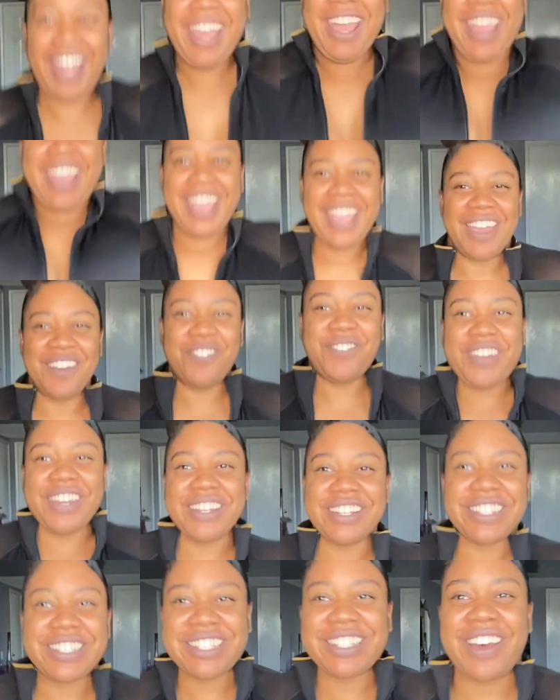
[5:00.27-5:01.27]
It
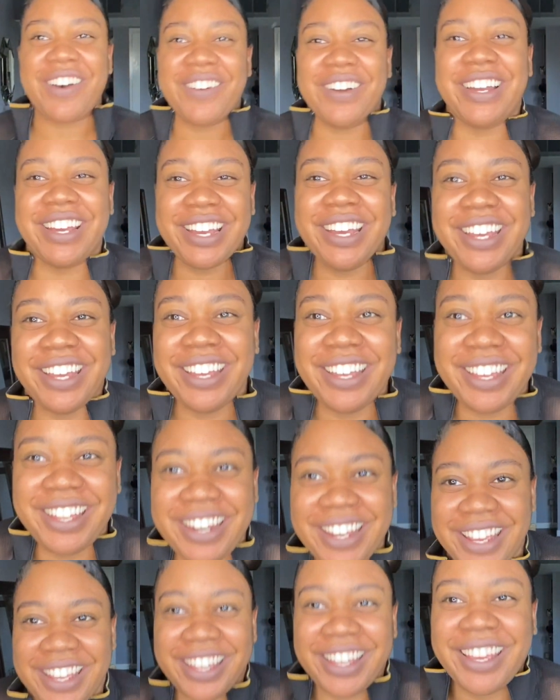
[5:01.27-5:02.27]
feels so good. good.
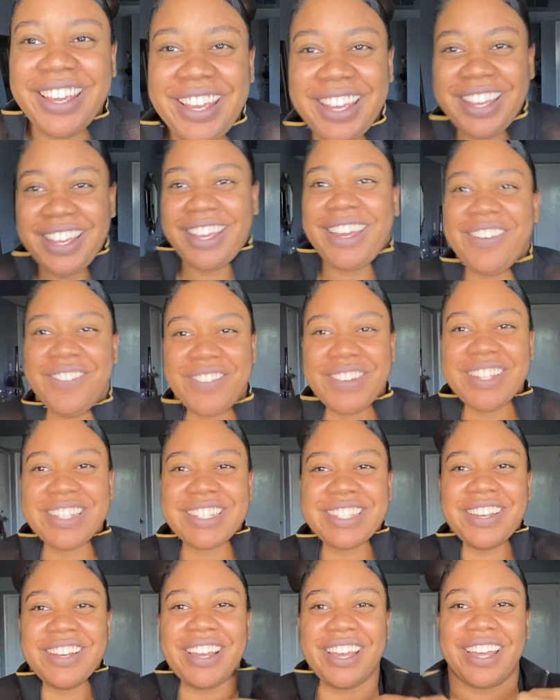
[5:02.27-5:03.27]
It feels so
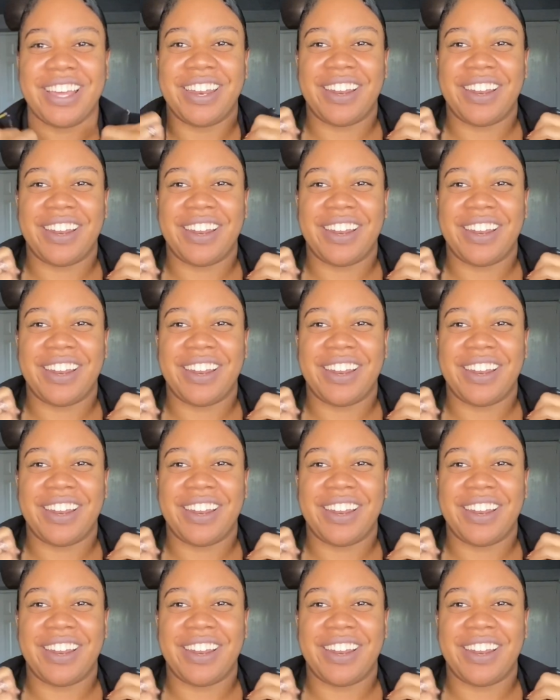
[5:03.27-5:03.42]
good.